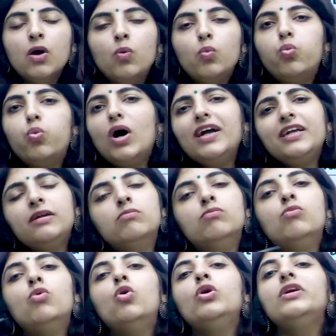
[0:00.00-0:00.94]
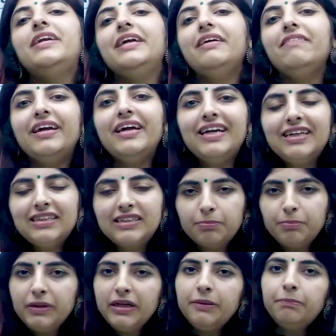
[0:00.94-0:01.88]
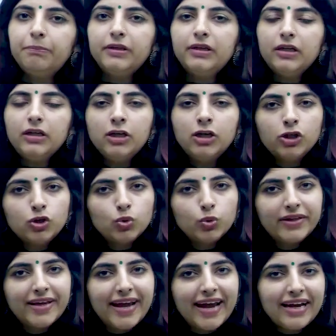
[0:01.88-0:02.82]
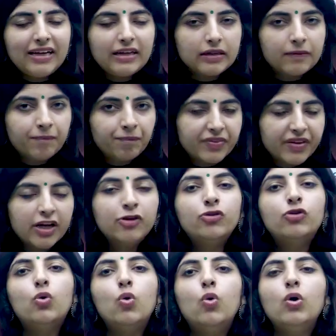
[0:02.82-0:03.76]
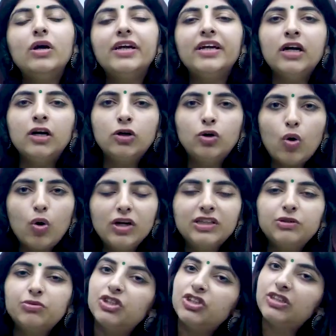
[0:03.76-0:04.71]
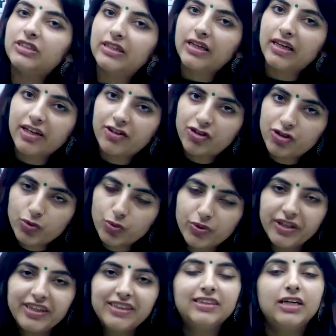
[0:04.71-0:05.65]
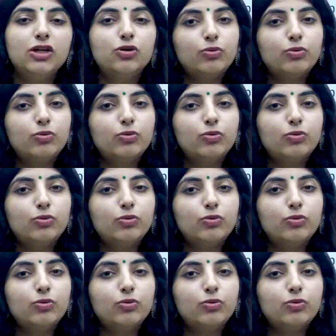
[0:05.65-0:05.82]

what motivates people to get enrolled in a course which is related to research?